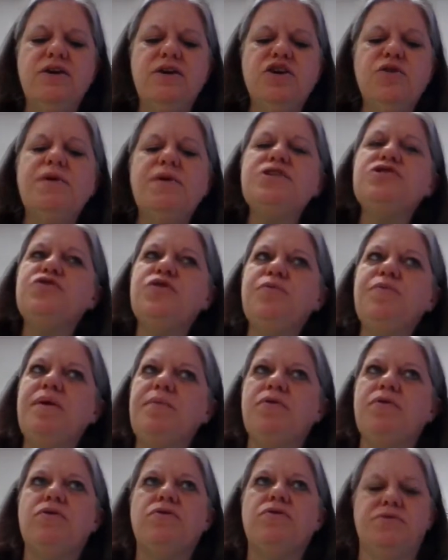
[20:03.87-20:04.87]
You must
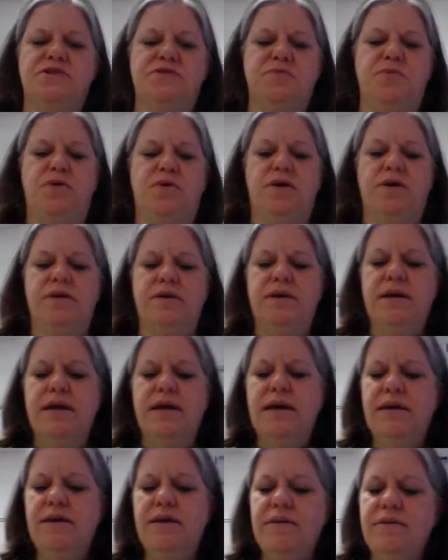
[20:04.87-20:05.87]
remember, old sport,
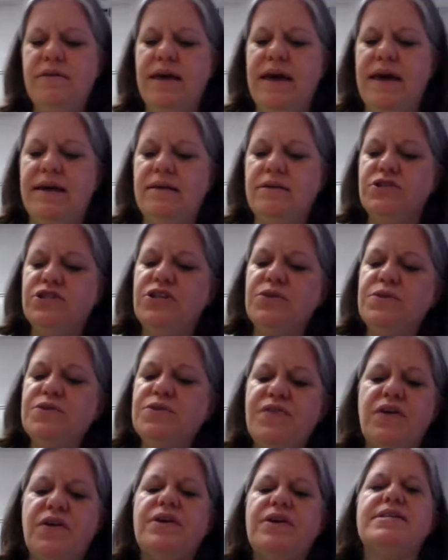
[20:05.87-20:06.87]
that she
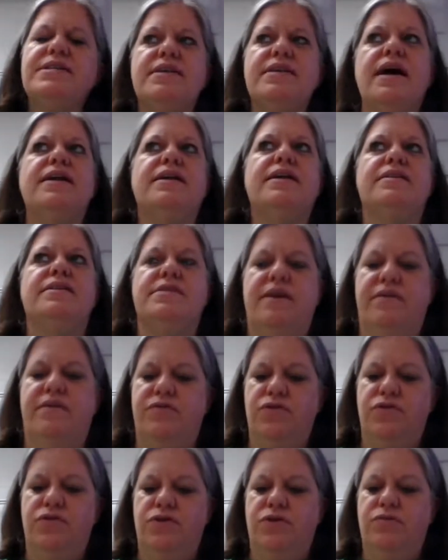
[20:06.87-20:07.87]
was very excited this
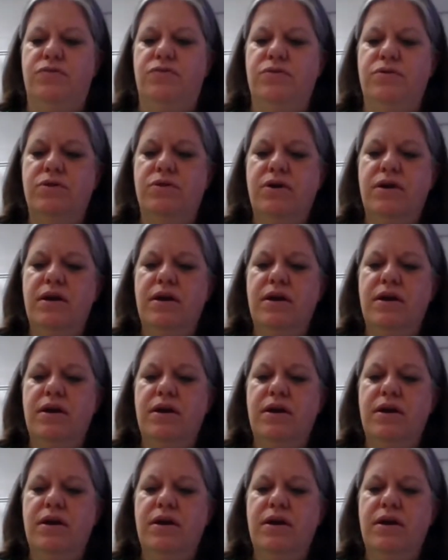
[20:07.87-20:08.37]
afternoon.